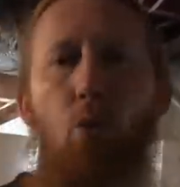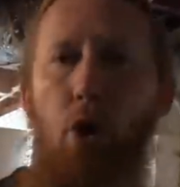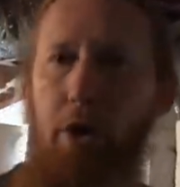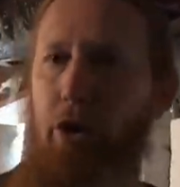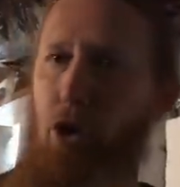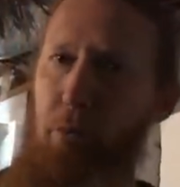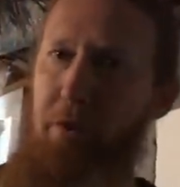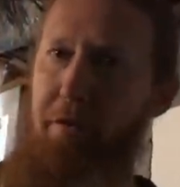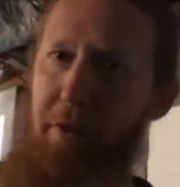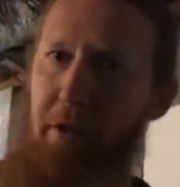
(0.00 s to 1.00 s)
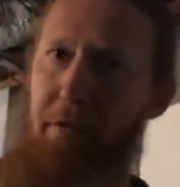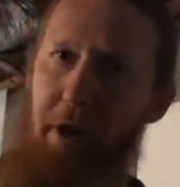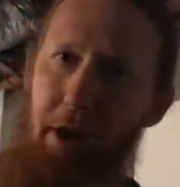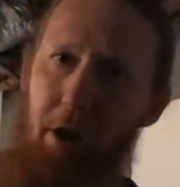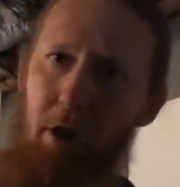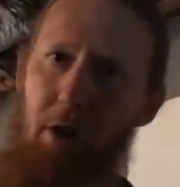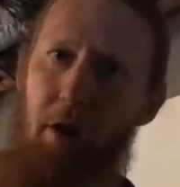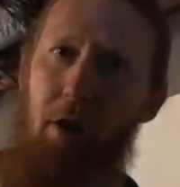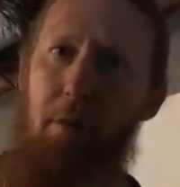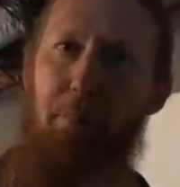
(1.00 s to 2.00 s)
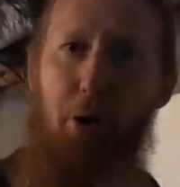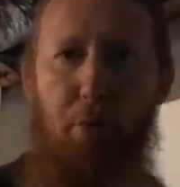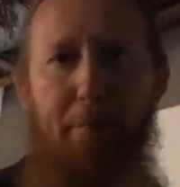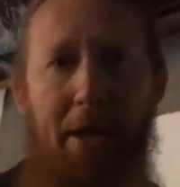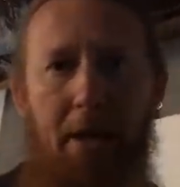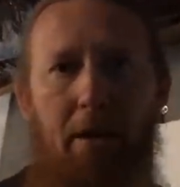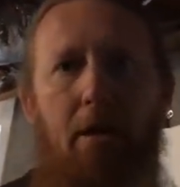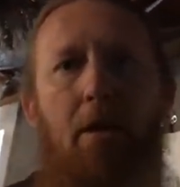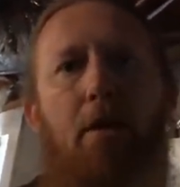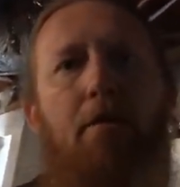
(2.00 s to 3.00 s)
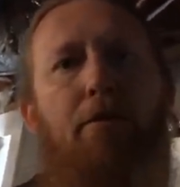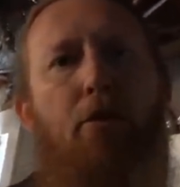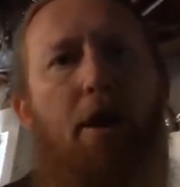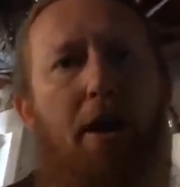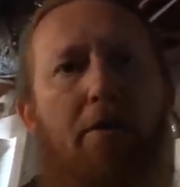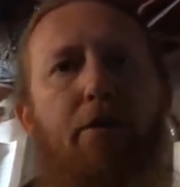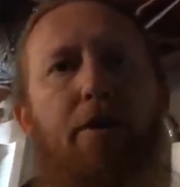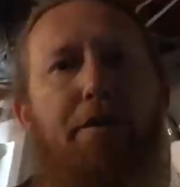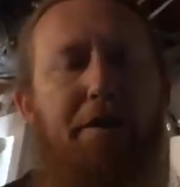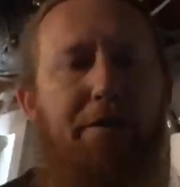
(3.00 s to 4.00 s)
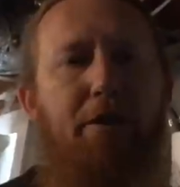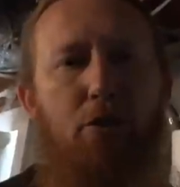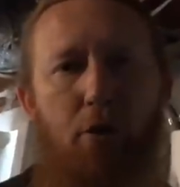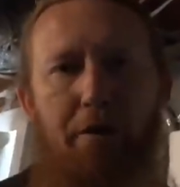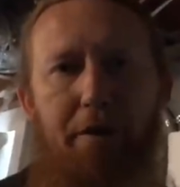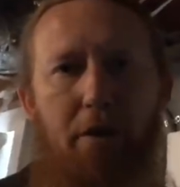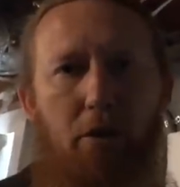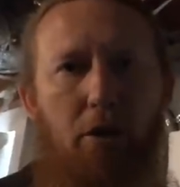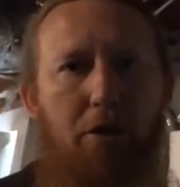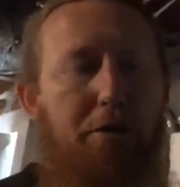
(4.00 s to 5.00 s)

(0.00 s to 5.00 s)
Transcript: one cubic feet of air per minute for every 50 square feet of crawl